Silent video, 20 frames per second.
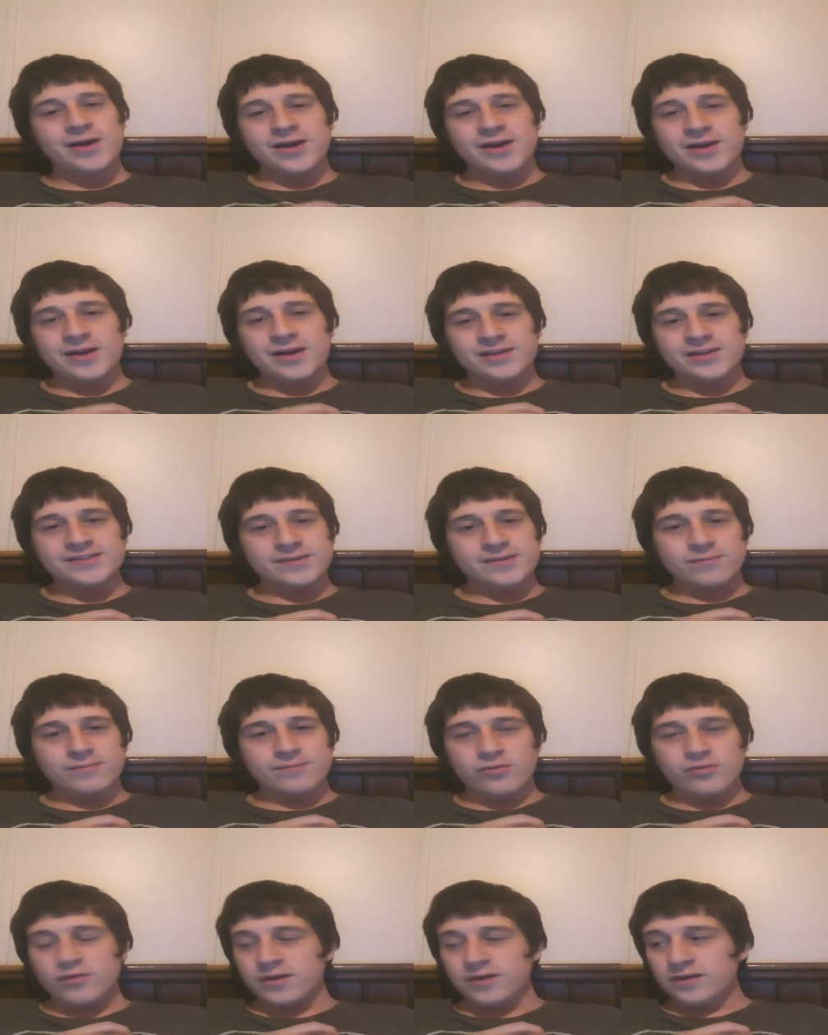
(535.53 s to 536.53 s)
and at some
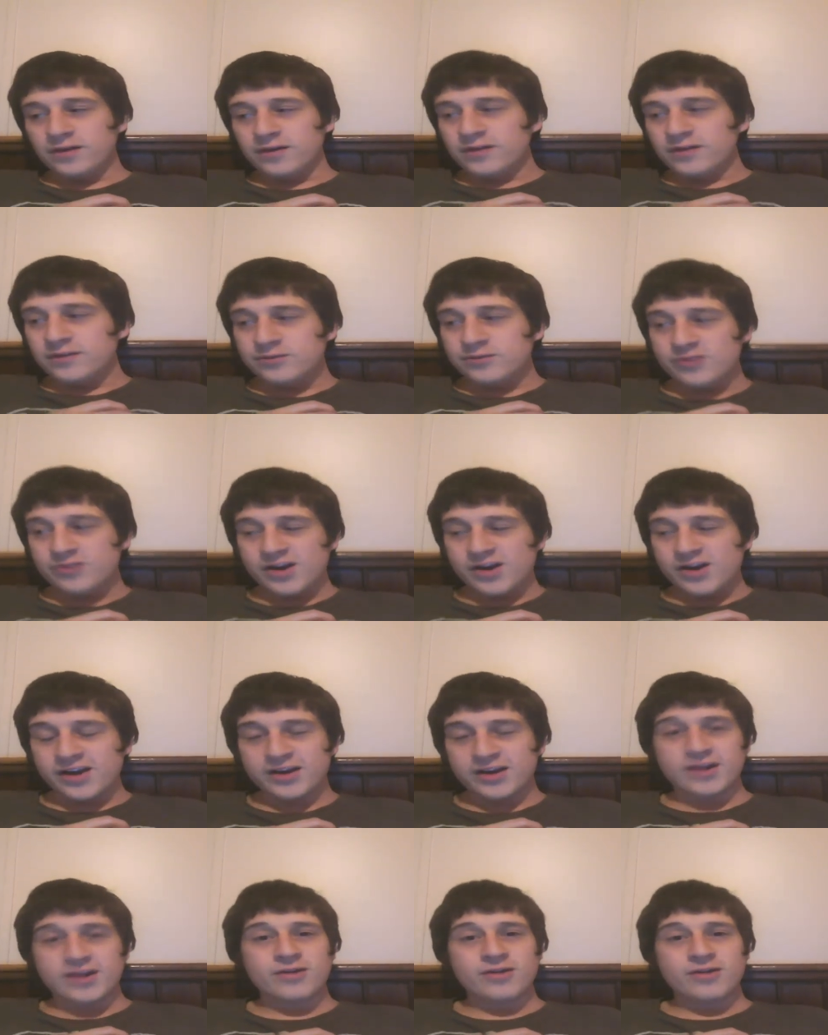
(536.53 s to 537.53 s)
point
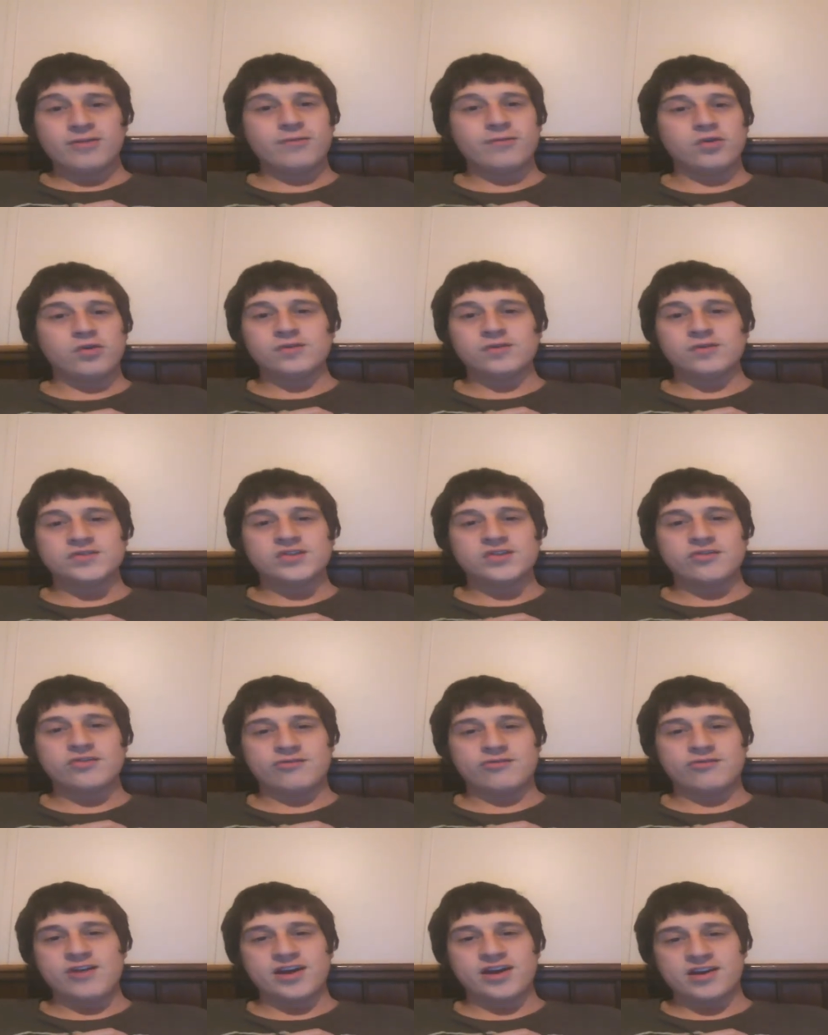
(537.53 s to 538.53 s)
Dragonair evolves into
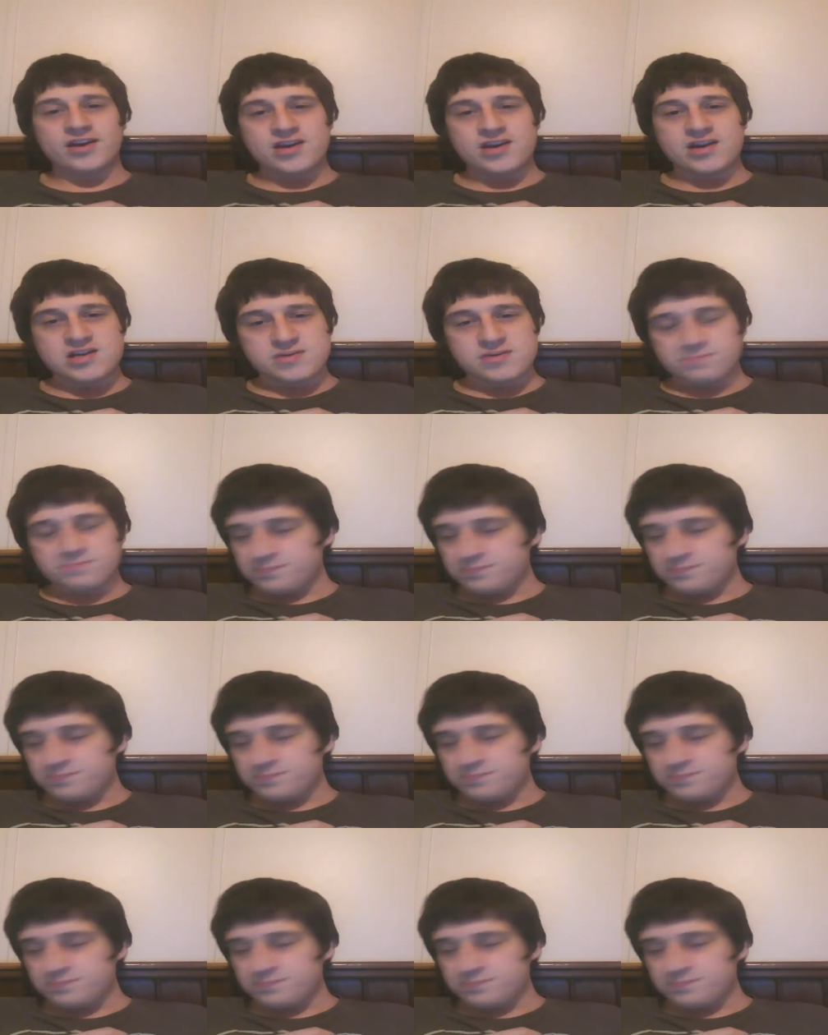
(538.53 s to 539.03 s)
Dragonite.